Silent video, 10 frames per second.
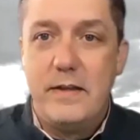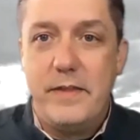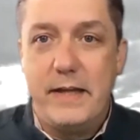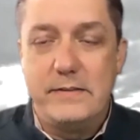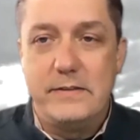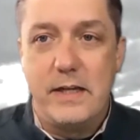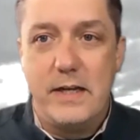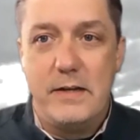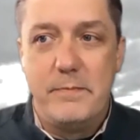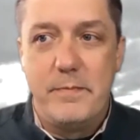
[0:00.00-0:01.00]
That's
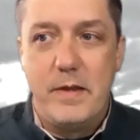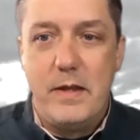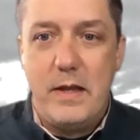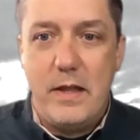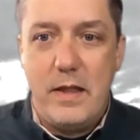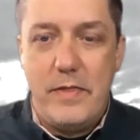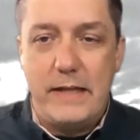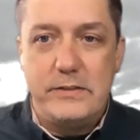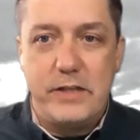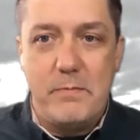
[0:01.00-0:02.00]

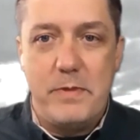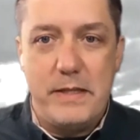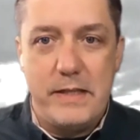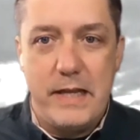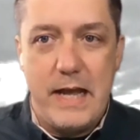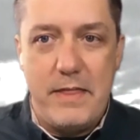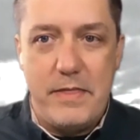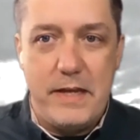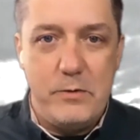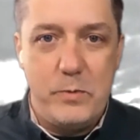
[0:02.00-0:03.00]
something that I
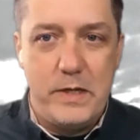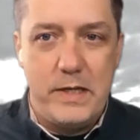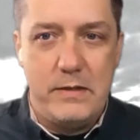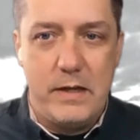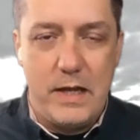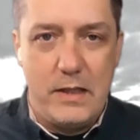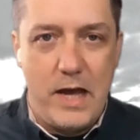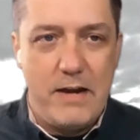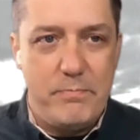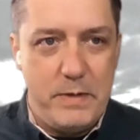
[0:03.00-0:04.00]
think when a
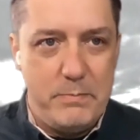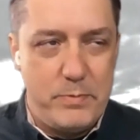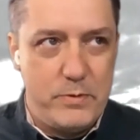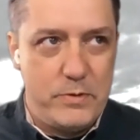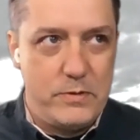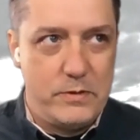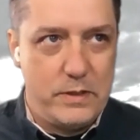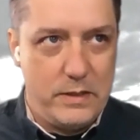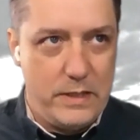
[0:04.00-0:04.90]
lot of people